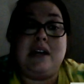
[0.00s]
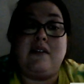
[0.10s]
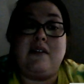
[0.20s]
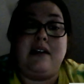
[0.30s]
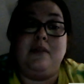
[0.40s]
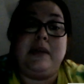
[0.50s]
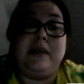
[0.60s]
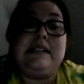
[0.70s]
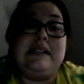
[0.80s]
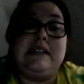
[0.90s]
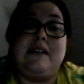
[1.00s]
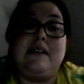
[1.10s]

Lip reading: are vital pieces of